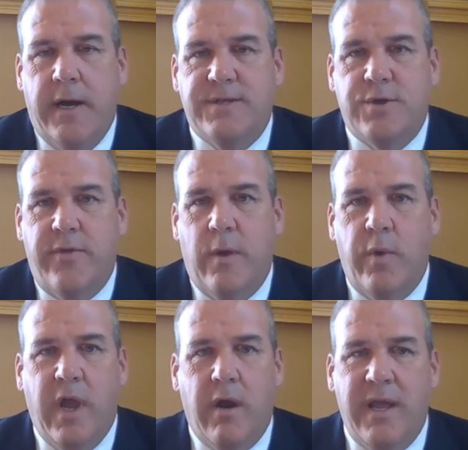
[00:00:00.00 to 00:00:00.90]
so that
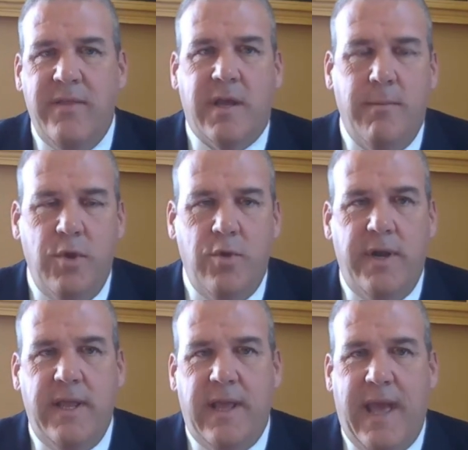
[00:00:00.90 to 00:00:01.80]
we are in the
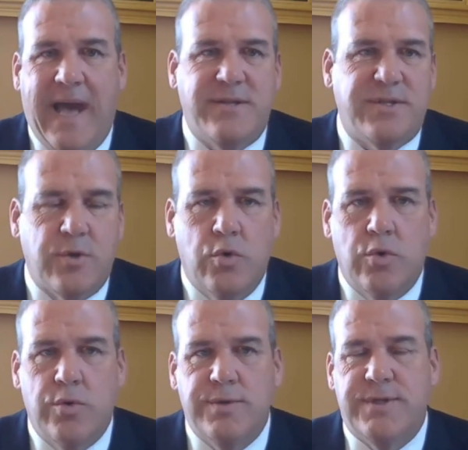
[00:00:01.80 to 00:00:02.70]
community at
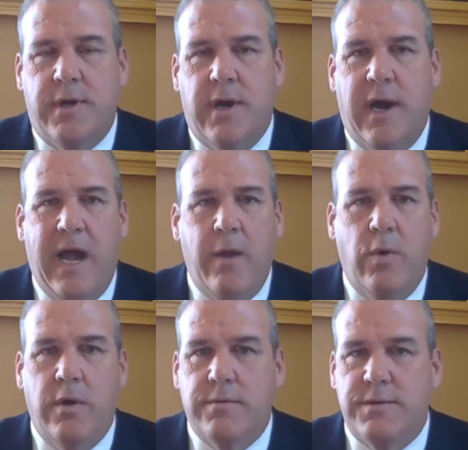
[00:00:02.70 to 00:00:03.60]
schools. I
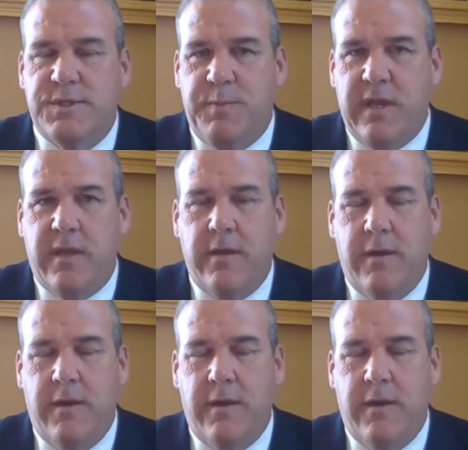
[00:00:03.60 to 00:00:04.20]
will speak